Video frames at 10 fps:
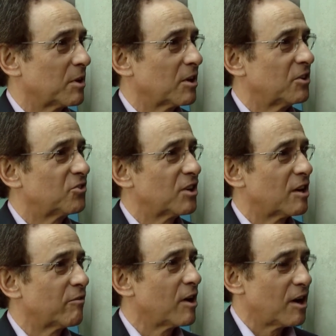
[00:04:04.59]
Instead
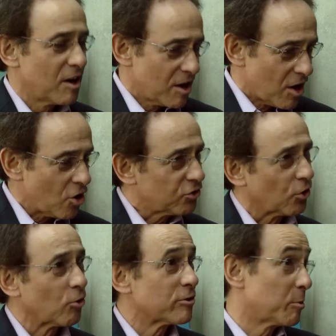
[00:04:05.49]
of
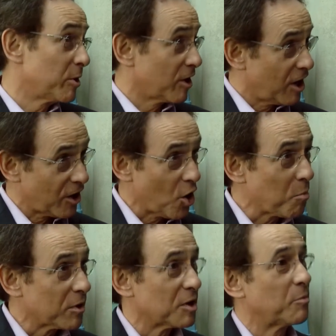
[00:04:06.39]
surgery, where you cut
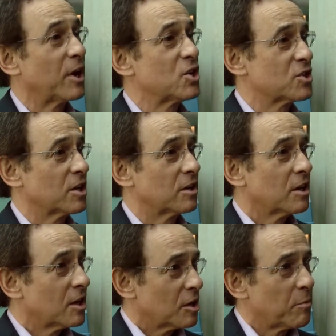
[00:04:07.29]
open the patient,
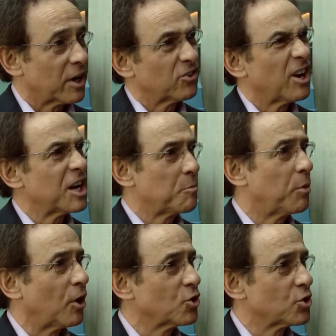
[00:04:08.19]
make a tiny
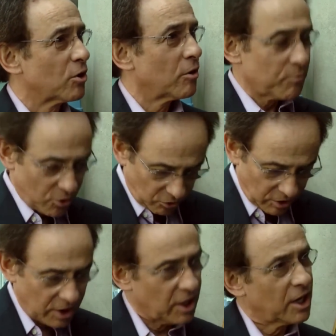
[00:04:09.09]
puncture,
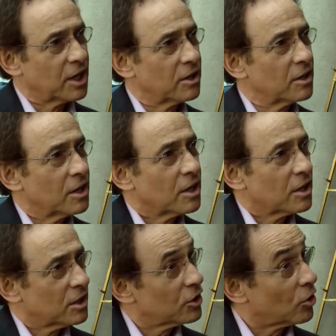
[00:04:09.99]
usually in
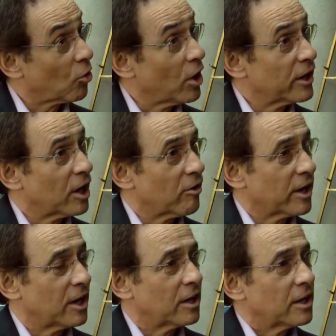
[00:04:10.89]
the groin
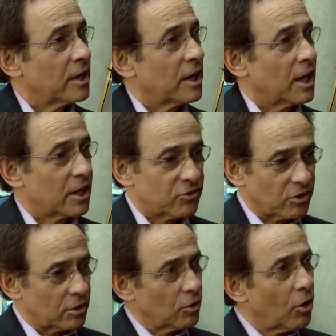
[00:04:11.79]
area, and it's
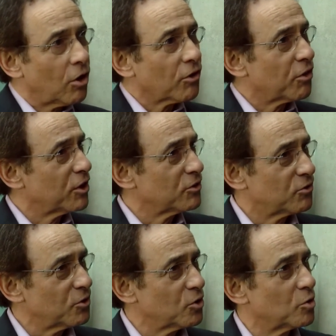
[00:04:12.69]
a long, thin
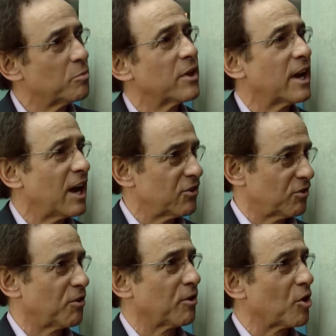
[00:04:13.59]
tube that has
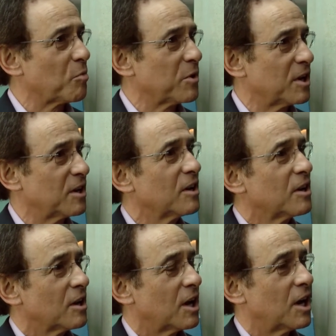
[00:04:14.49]
the therapy.
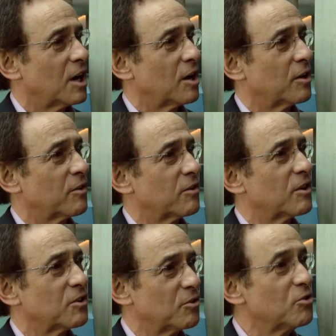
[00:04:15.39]

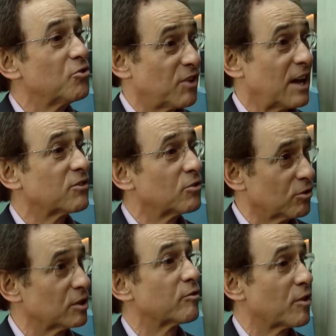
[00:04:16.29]
That you use that to
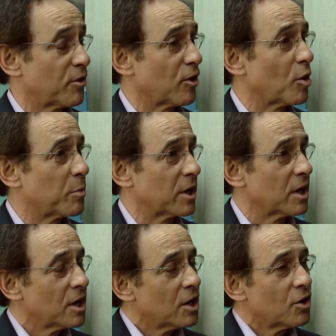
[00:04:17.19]
deliver the therapy.
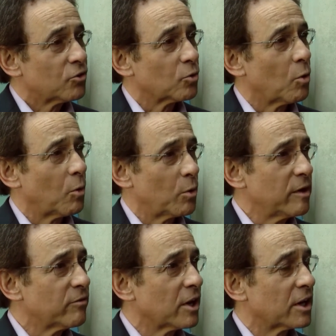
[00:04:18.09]
So what
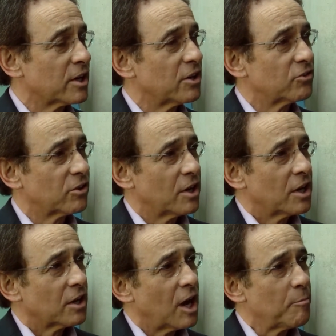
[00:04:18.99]
we've done is
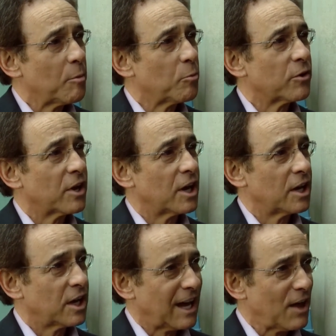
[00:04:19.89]
come up with a
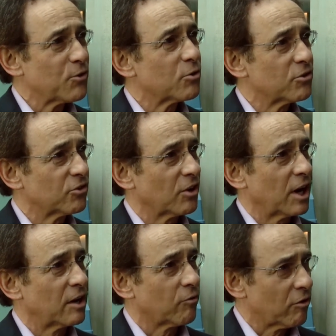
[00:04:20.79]
catheter
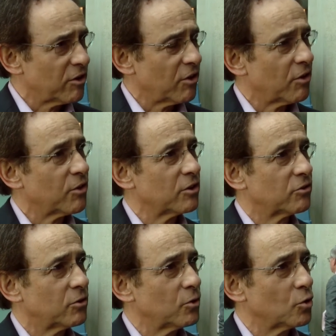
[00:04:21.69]
design, a very thin
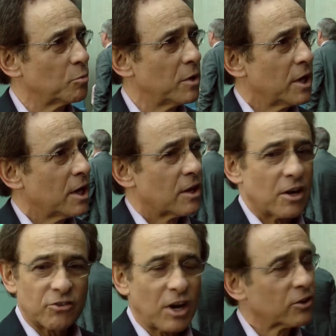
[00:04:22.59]
tube, that,
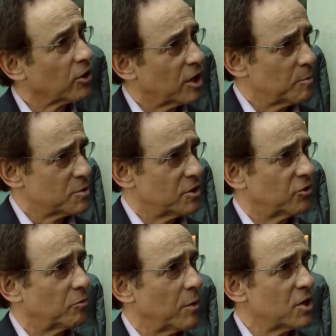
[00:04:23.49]
as Dr.
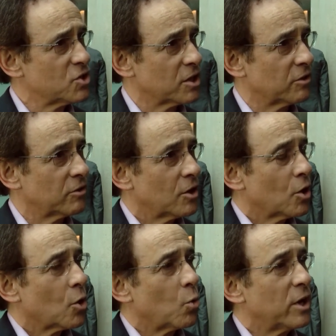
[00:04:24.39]
Kipshidze mentioned,
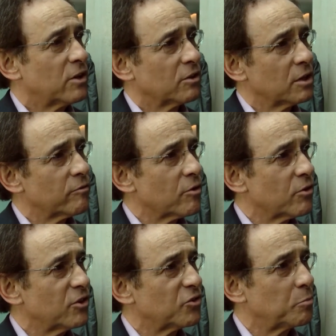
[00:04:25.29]
we deliver
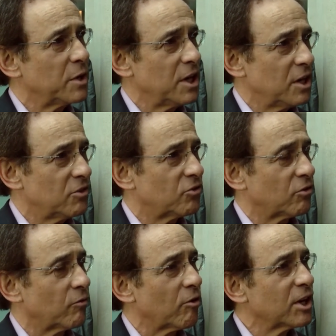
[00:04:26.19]
these beads
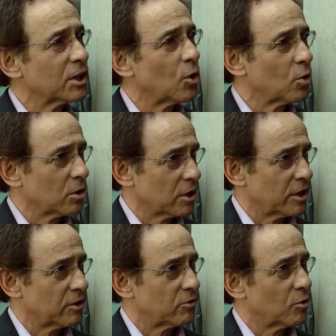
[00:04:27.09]
very
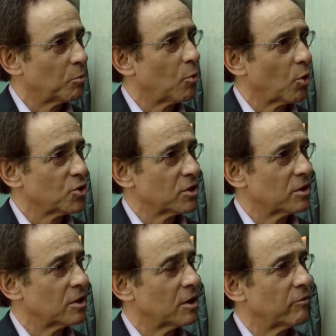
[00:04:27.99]
locally to a
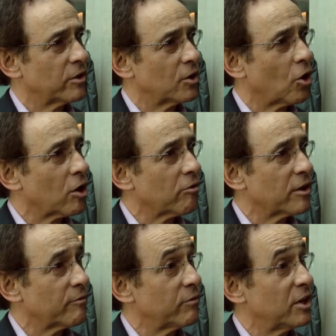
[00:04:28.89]
portion of an artery
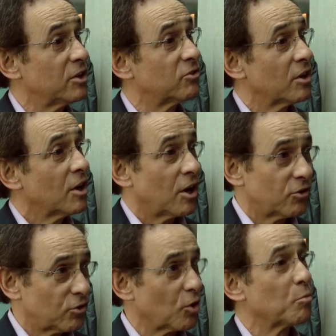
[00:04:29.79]
that feeds a
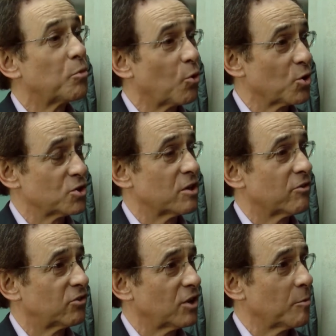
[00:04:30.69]
certain portion of the
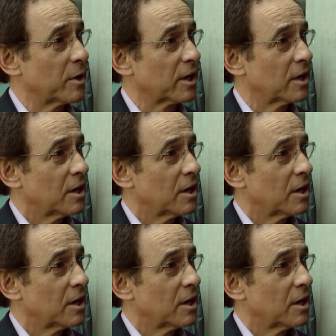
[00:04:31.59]
stomach.